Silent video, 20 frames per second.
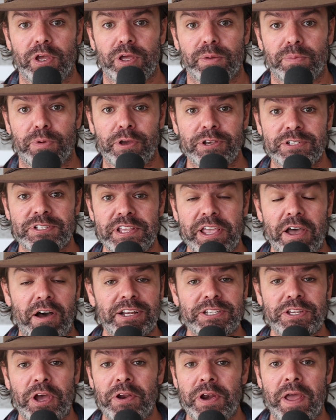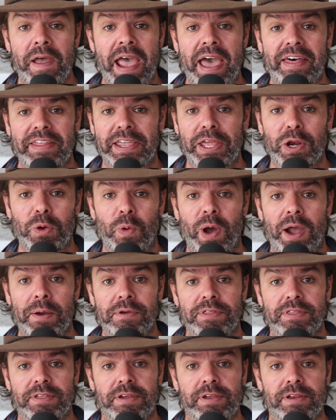Personally, I don't know how they get away
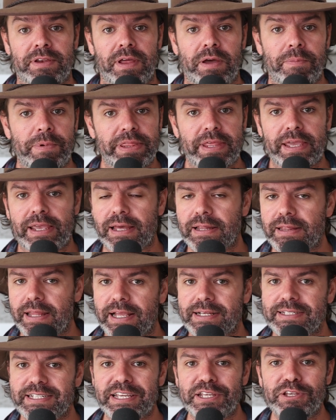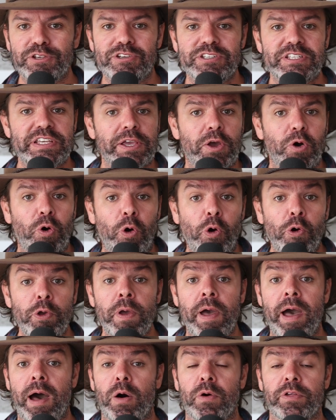with it. I mean, they're collecting and using all
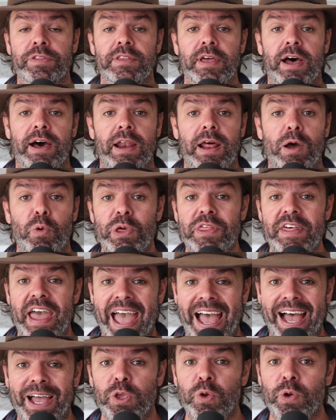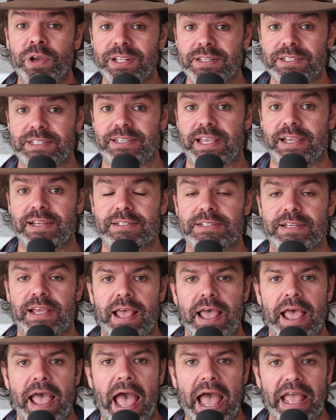your health data without your consent
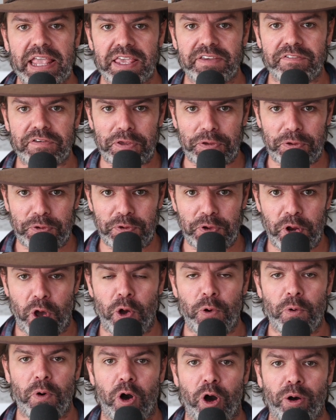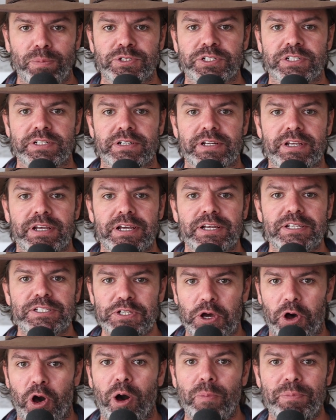and giving you no option
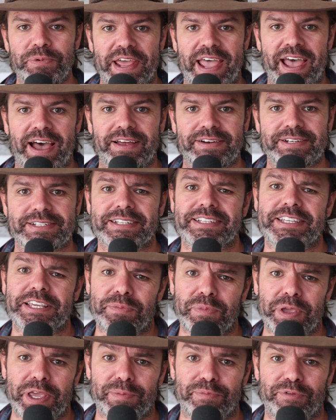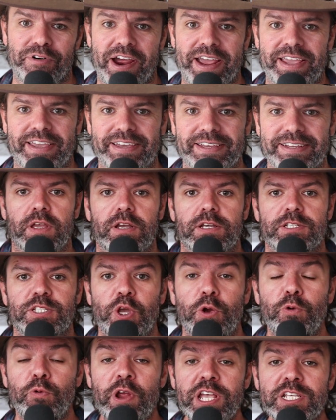to opt out. Give me a break.
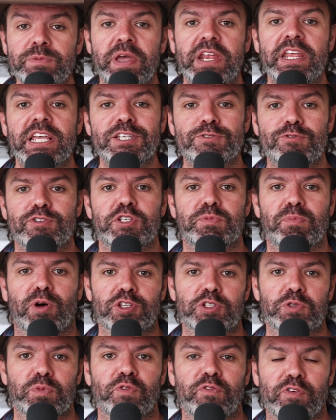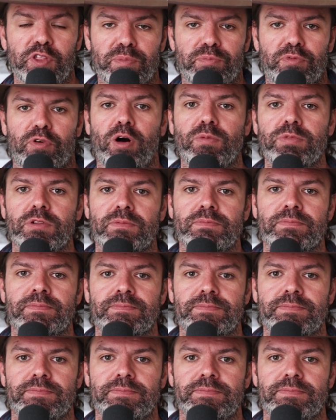So, ResMed is responsible for the problem.